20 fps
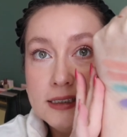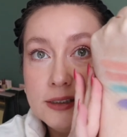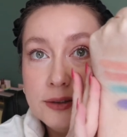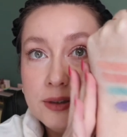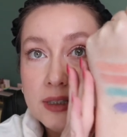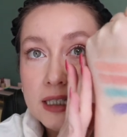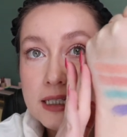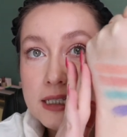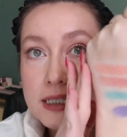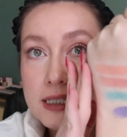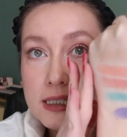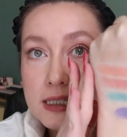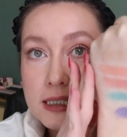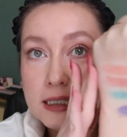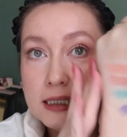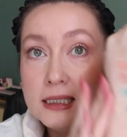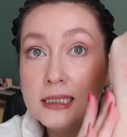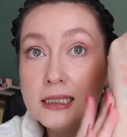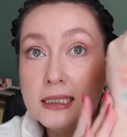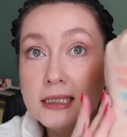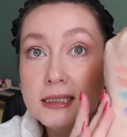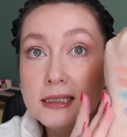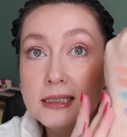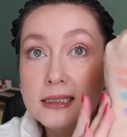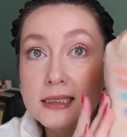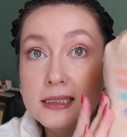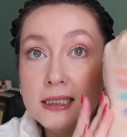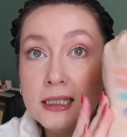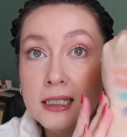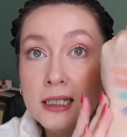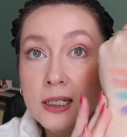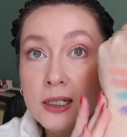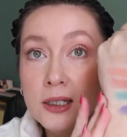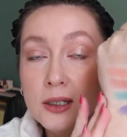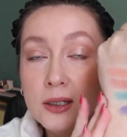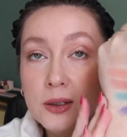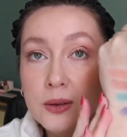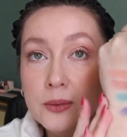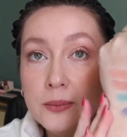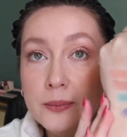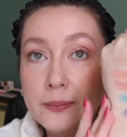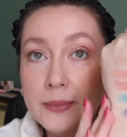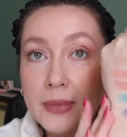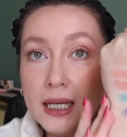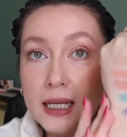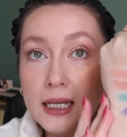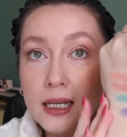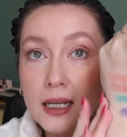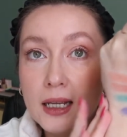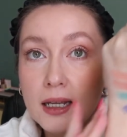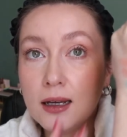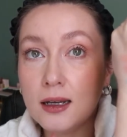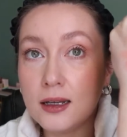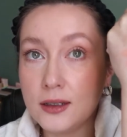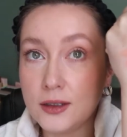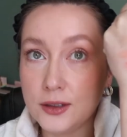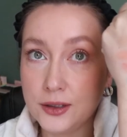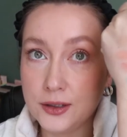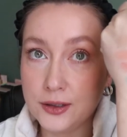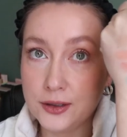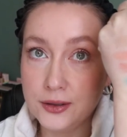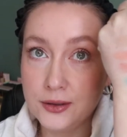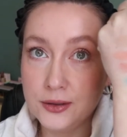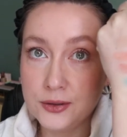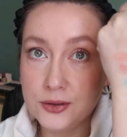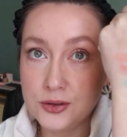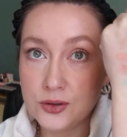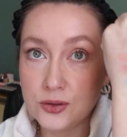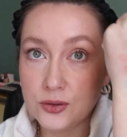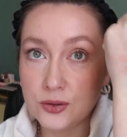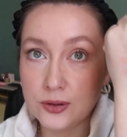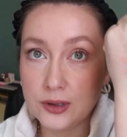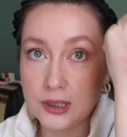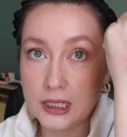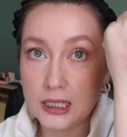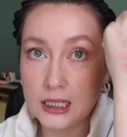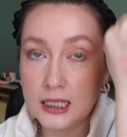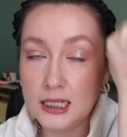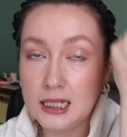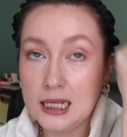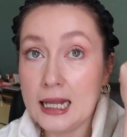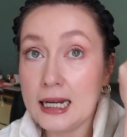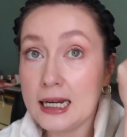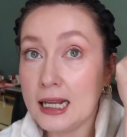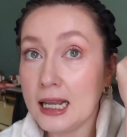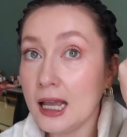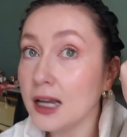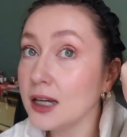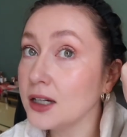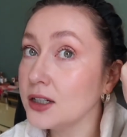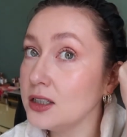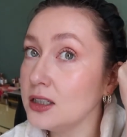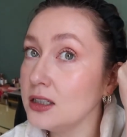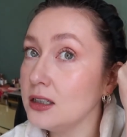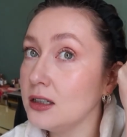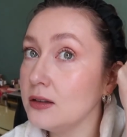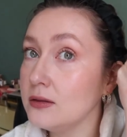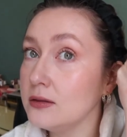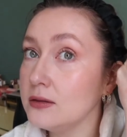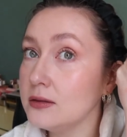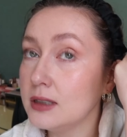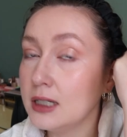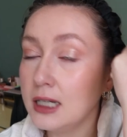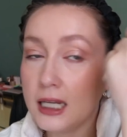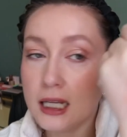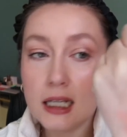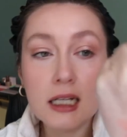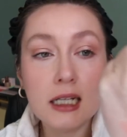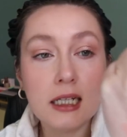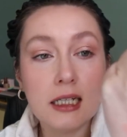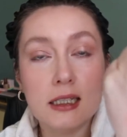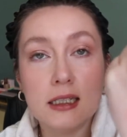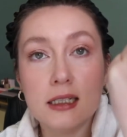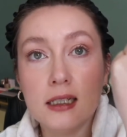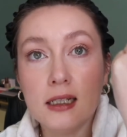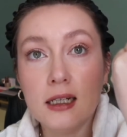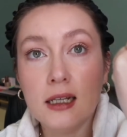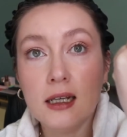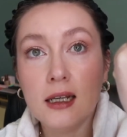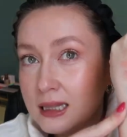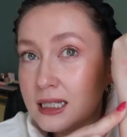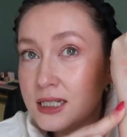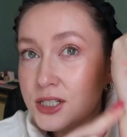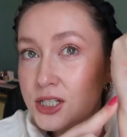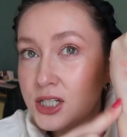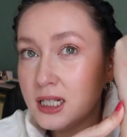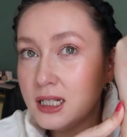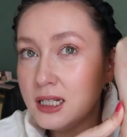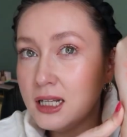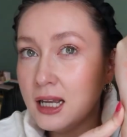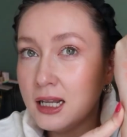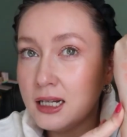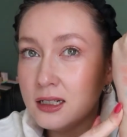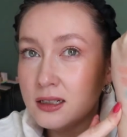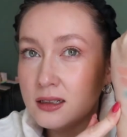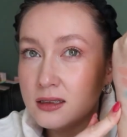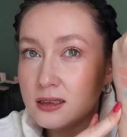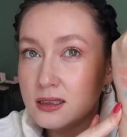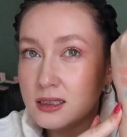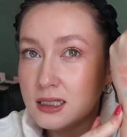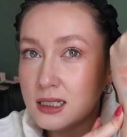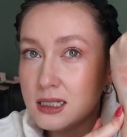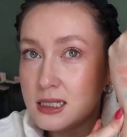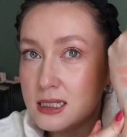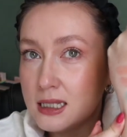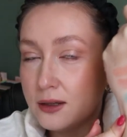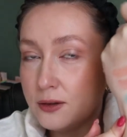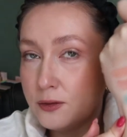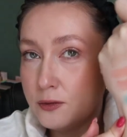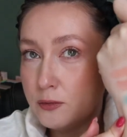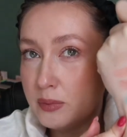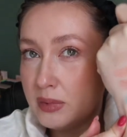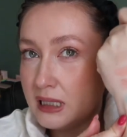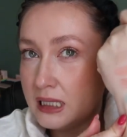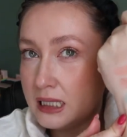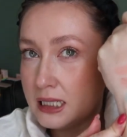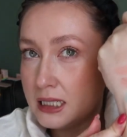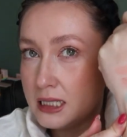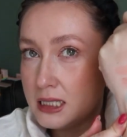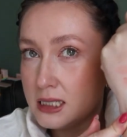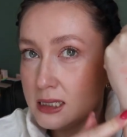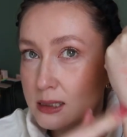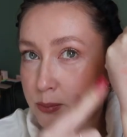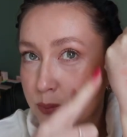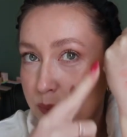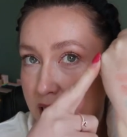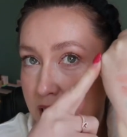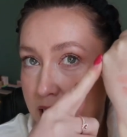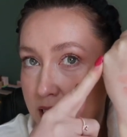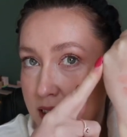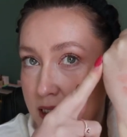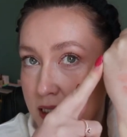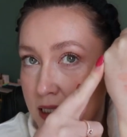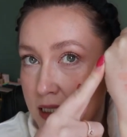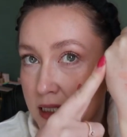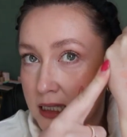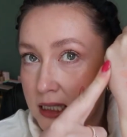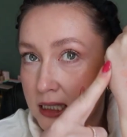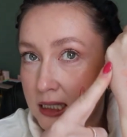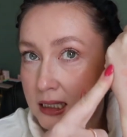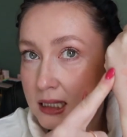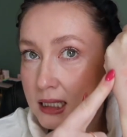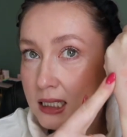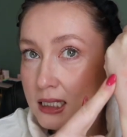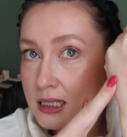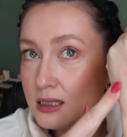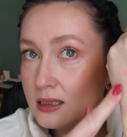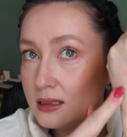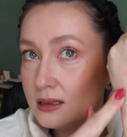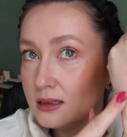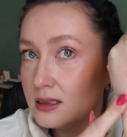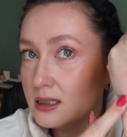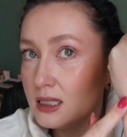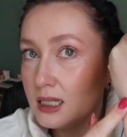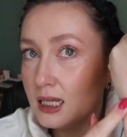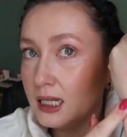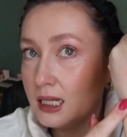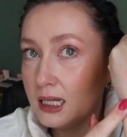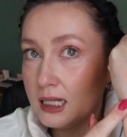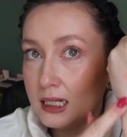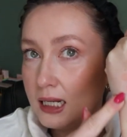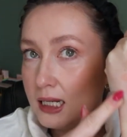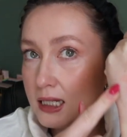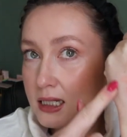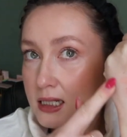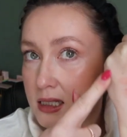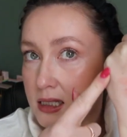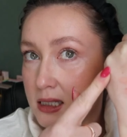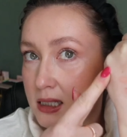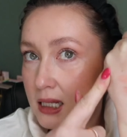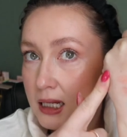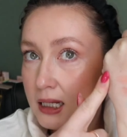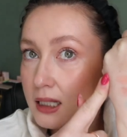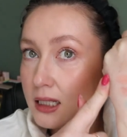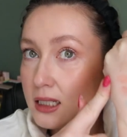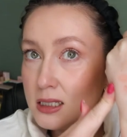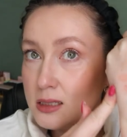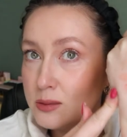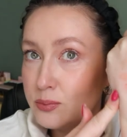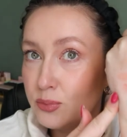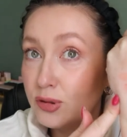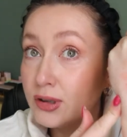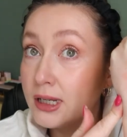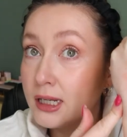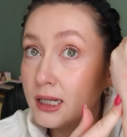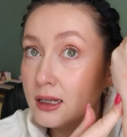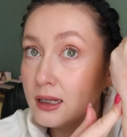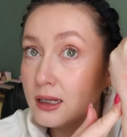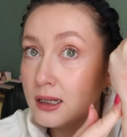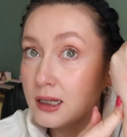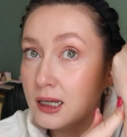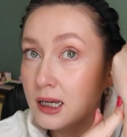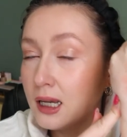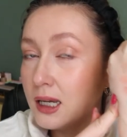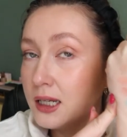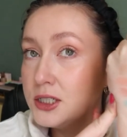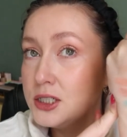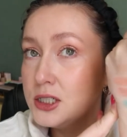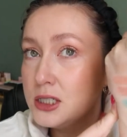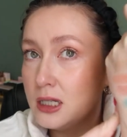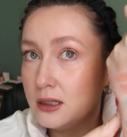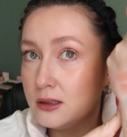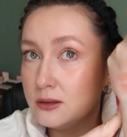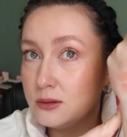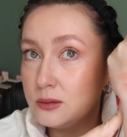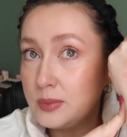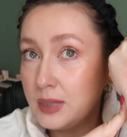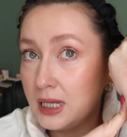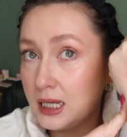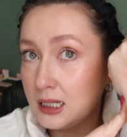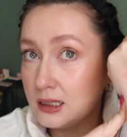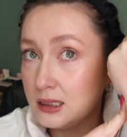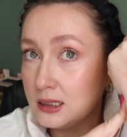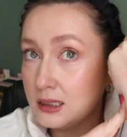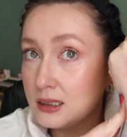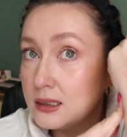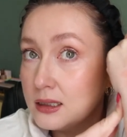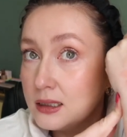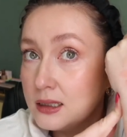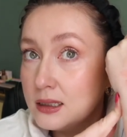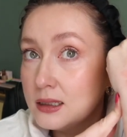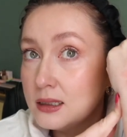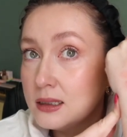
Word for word: so this is my color story, and I actually don't hate it. This shade kind of looks out of place, but this looks like a nice like spring eyeshadow palette